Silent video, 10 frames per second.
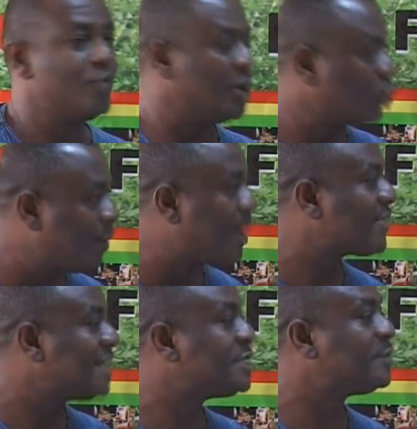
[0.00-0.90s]
When a global
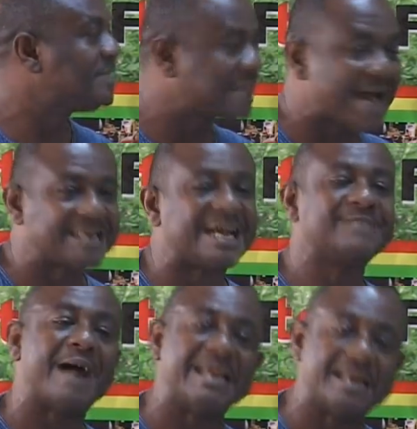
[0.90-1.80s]
crisis which is
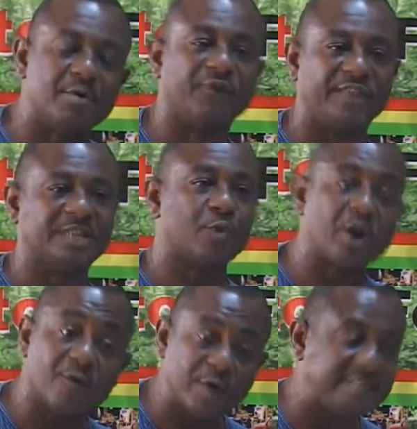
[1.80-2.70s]
characterized by a number of things, one
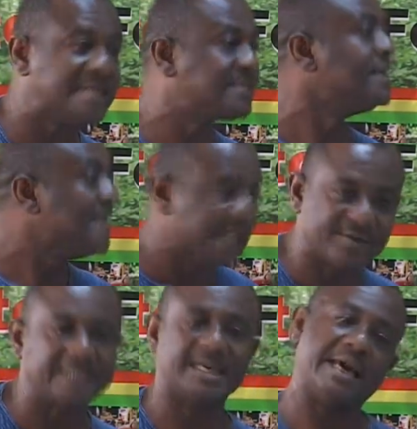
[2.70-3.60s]
of which is
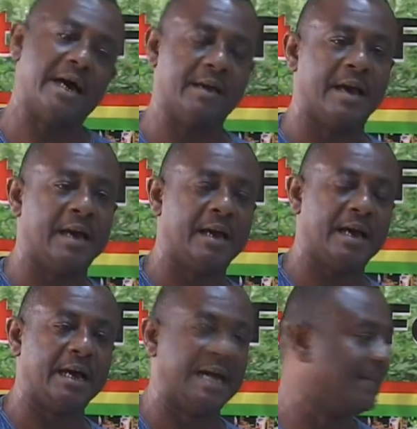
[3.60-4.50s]
increasing
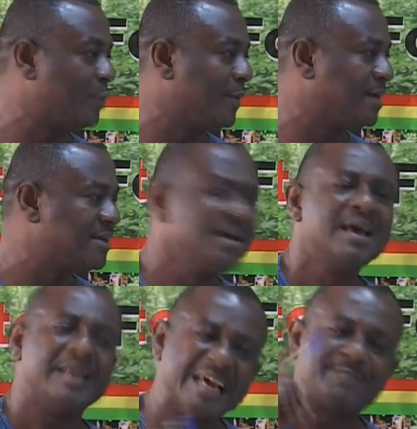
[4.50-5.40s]
unemployment.
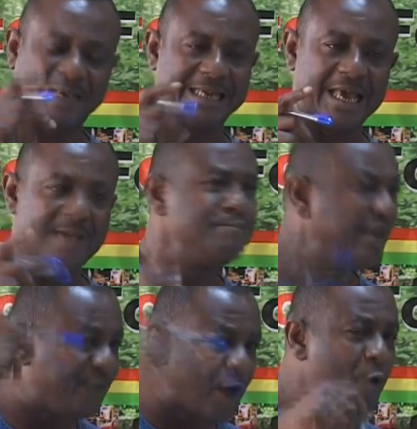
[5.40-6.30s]
Let's be clear,
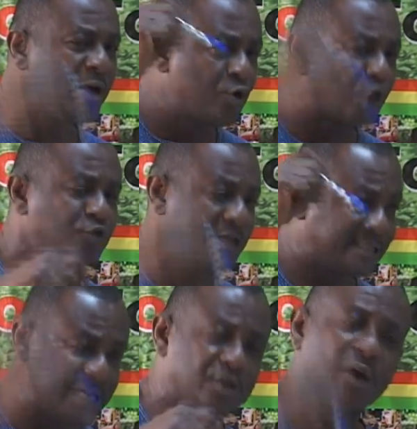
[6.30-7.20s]
before we got to the
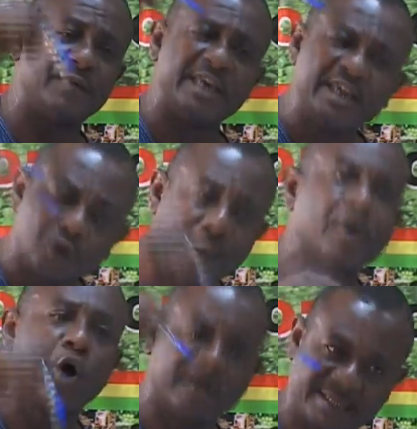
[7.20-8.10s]
stage of economic
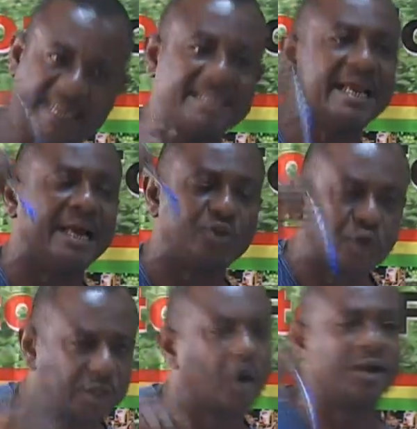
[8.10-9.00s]
organization and
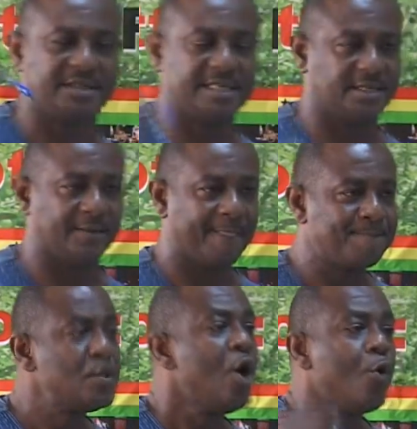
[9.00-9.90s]
social organization,
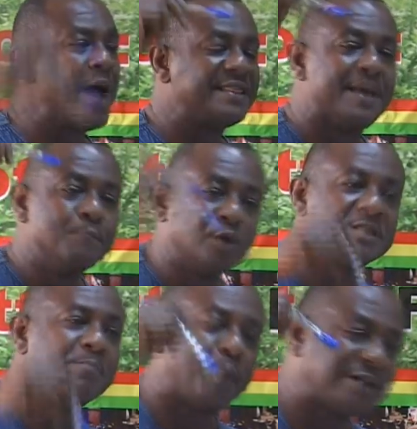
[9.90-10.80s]
where the most
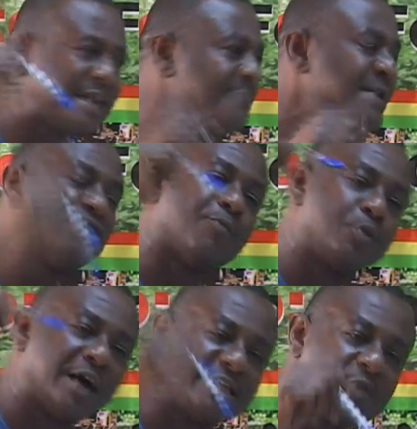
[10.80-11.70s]
important means of
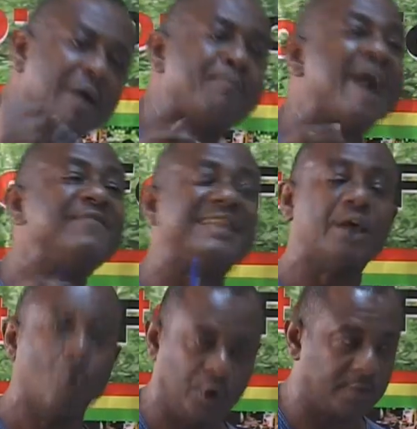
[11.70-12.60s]
production were privately
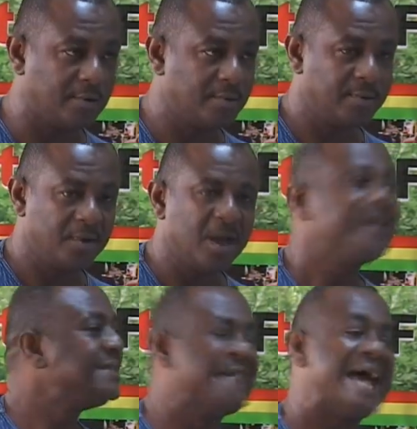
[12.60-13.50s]
owned,
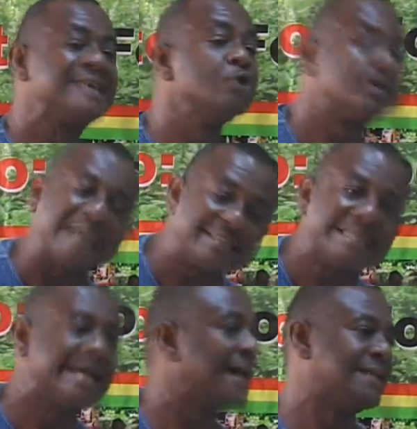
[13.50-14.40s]
there is no such
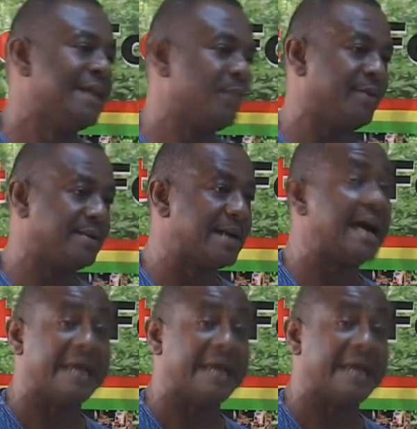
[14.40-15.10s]
thing as unemployment.